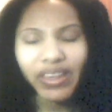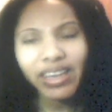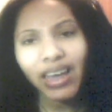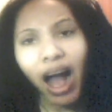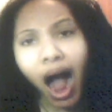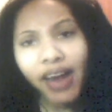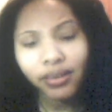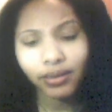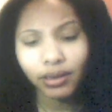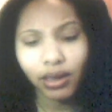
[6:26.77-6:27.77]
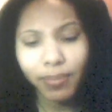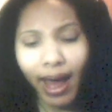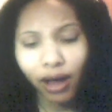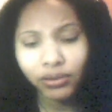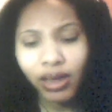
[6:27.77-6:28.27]
Thinking honestly
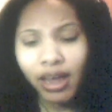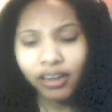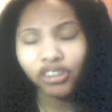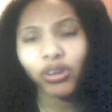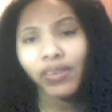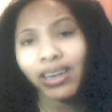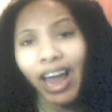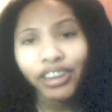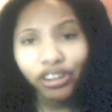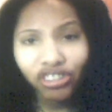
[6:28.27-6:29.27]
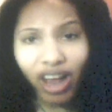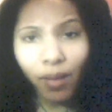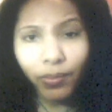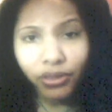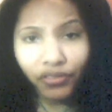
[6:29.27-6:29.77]
about, did you even like your
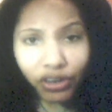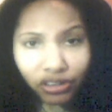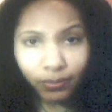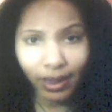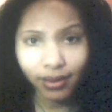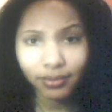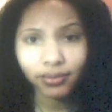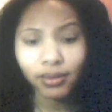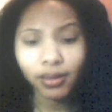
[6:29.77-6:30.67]
job in the first place?